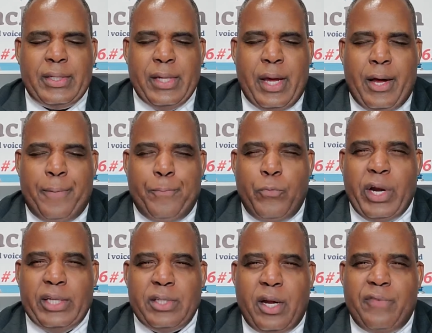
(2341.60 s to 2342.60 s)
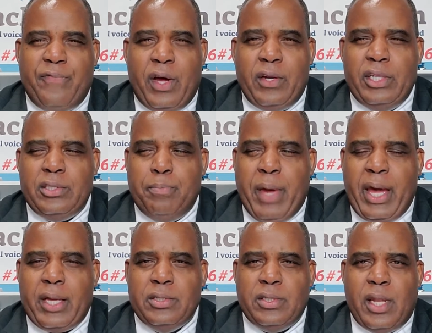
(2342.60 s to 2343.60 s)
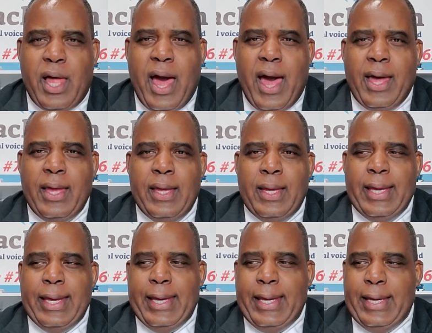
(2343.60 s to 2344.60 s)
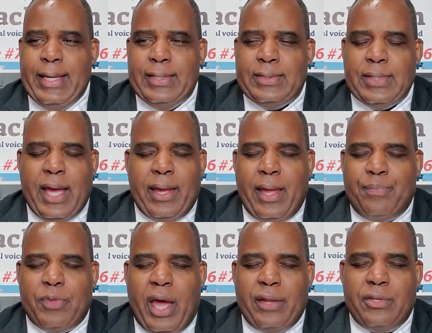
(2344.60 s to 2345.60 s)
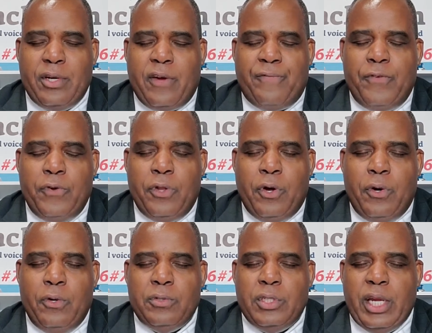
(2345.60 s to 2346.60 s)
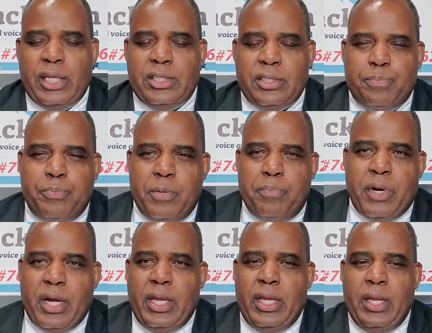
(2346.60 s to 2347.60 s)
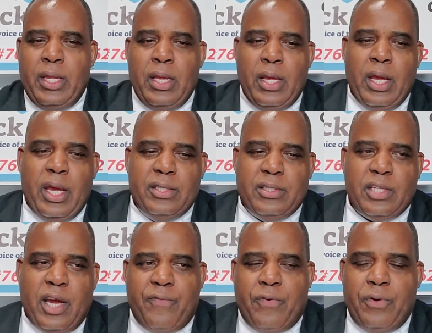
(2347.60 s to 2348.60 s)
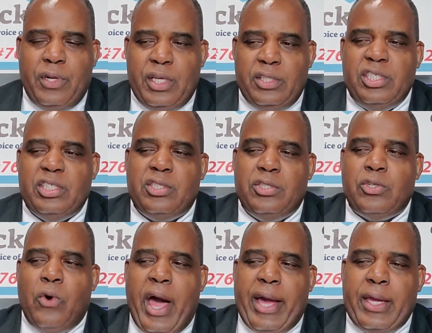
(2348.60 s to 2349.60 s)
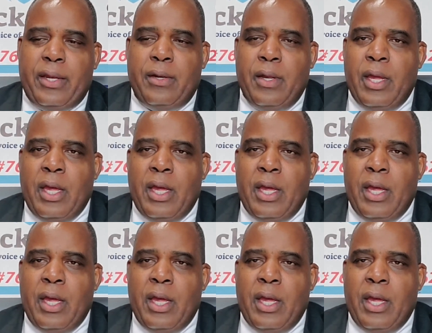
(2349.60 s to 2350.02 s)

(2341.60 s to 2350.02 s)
when I started Foundation back in July is I took a few of those and I just put money in several. And then just so I'm